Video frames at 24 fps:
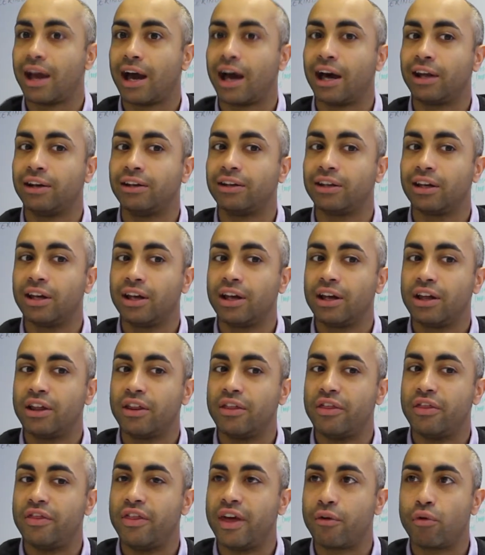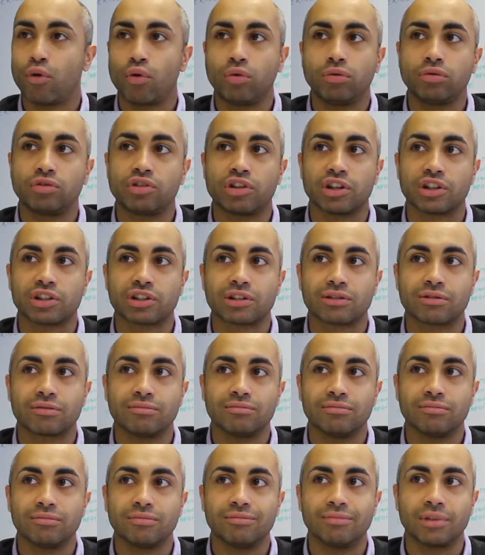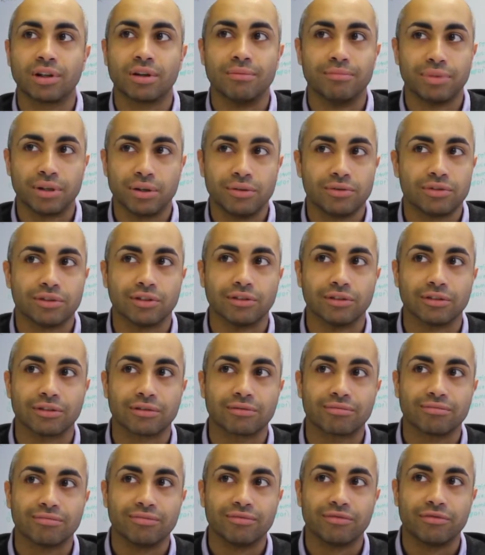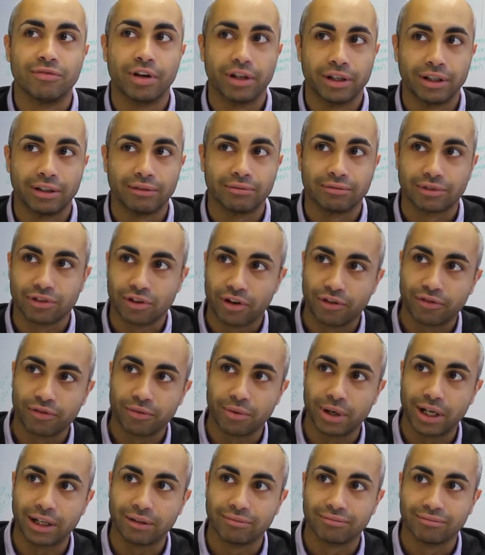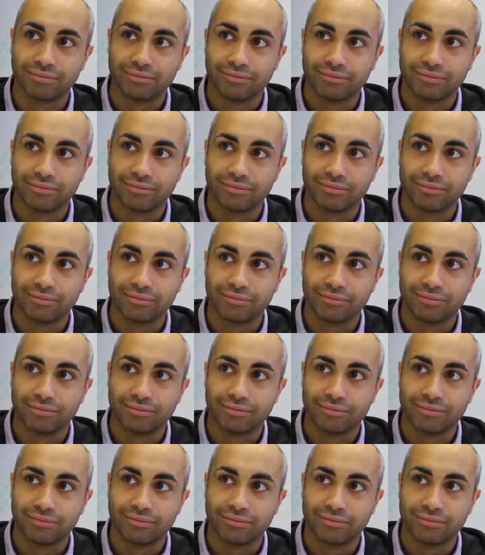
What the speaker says: and they're all just computers running software.